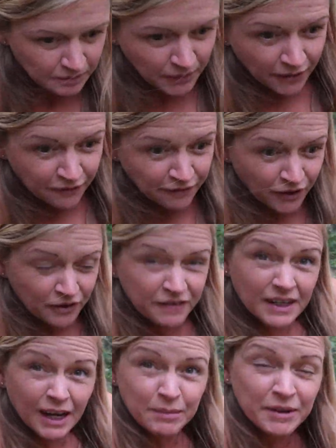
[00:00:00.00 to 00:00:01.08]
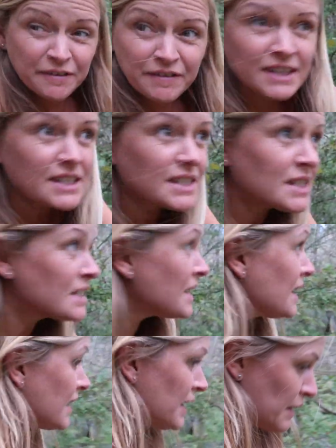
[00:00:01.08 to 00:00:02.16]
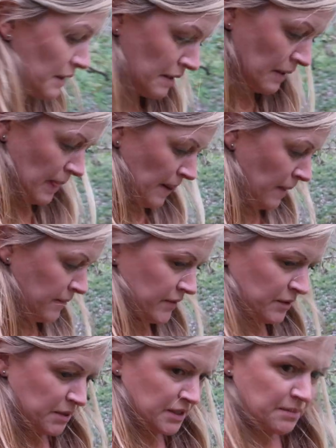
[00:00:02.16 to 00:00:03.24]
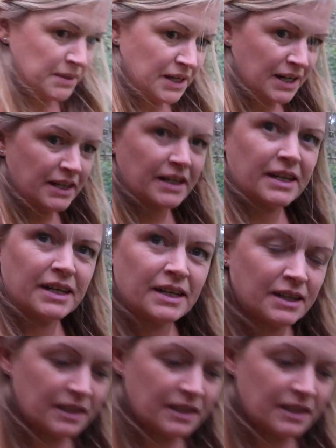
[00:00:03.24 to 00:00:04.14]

my own fault for climbing a fence, isn't it? Gets a bit higher here.